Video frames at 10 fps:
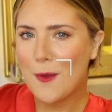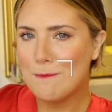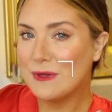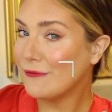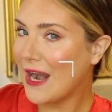
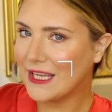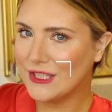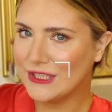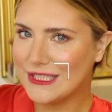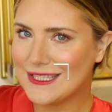
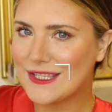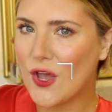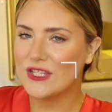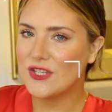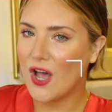miraculous,
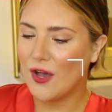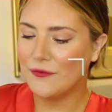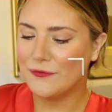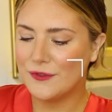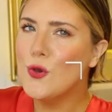
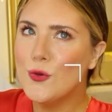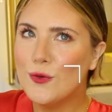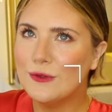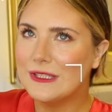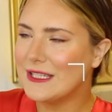soft.
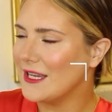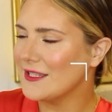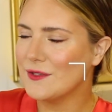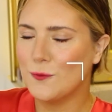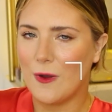Who
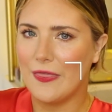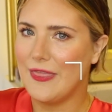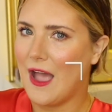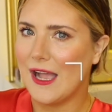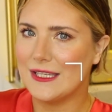doesn't
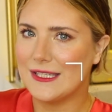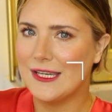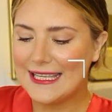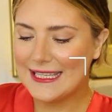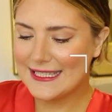want that?
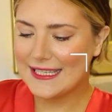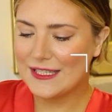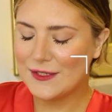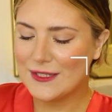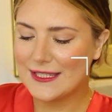
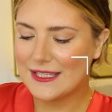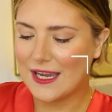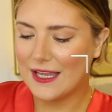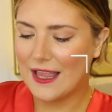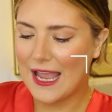Easy to
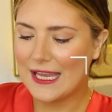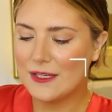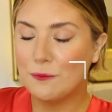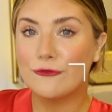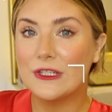style
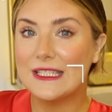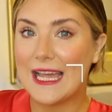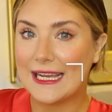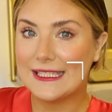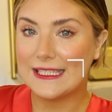and
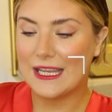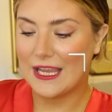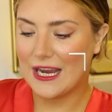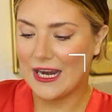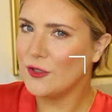protected
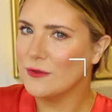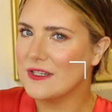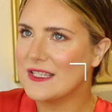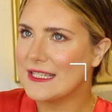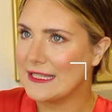hair.
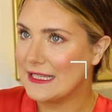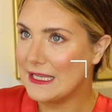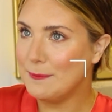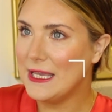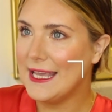You're
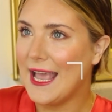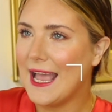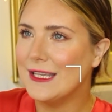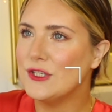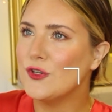sleeping
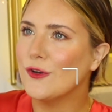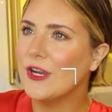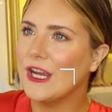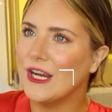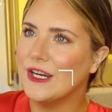and your
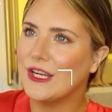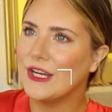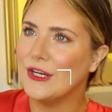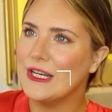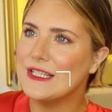hair
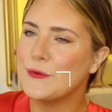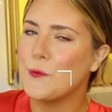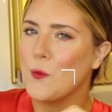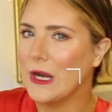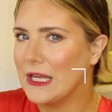care is
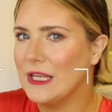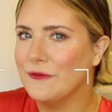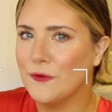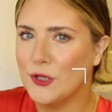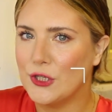working for